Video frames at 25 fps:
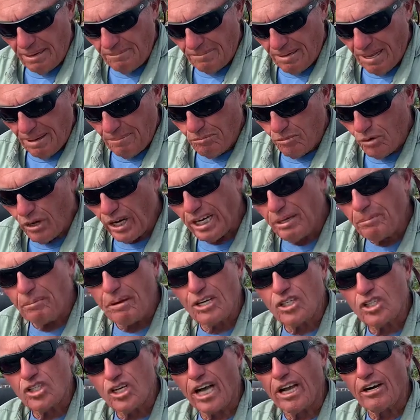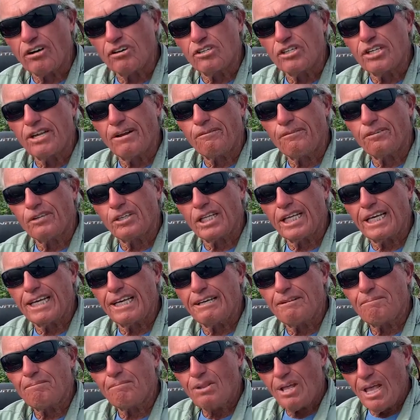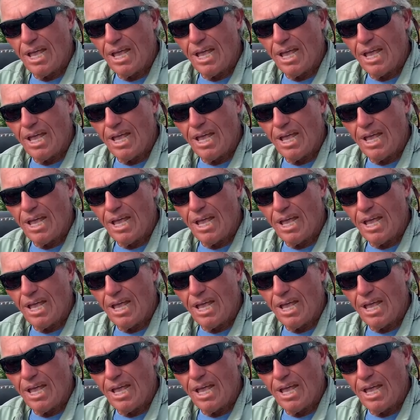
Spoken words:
I'm rigging my chonners differently.